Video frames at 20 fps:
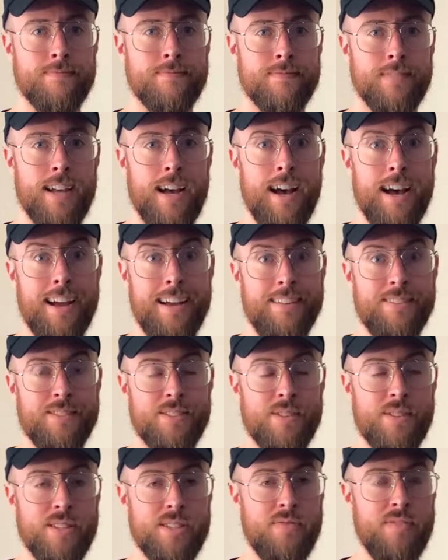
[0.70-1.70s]
Hi, so
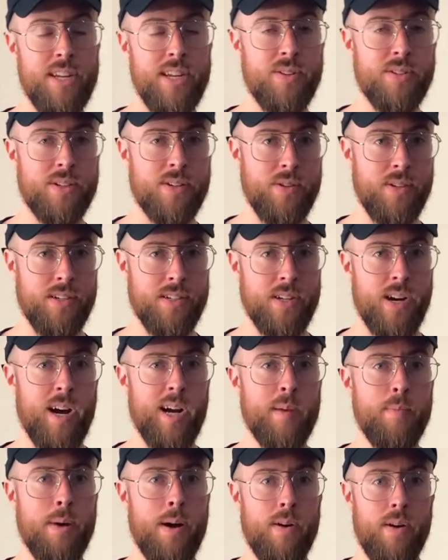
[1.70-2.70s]
this video is going to talk
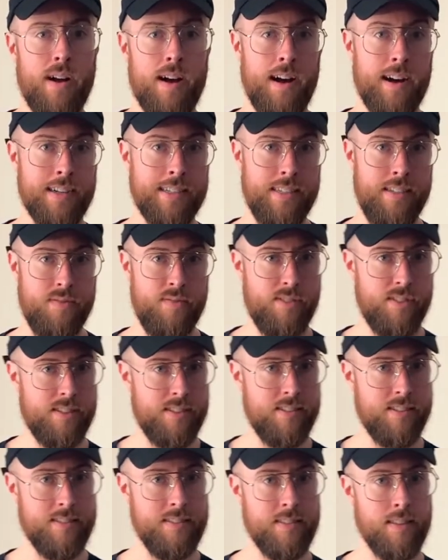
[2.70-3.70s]
about
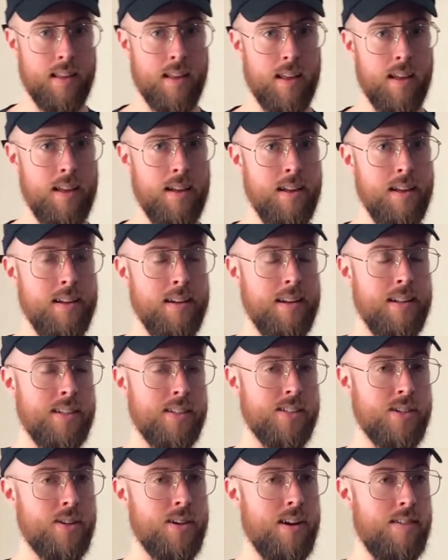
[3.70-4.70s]
octaves. Now let's
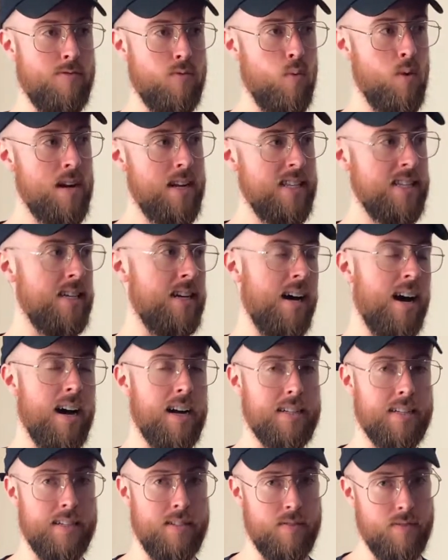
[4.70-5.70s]
start off. What is an
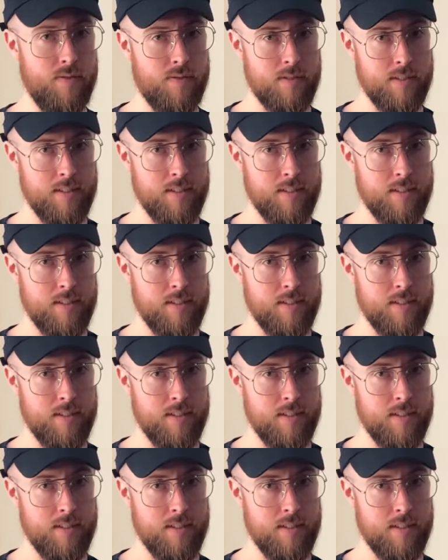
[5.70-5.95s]
octave?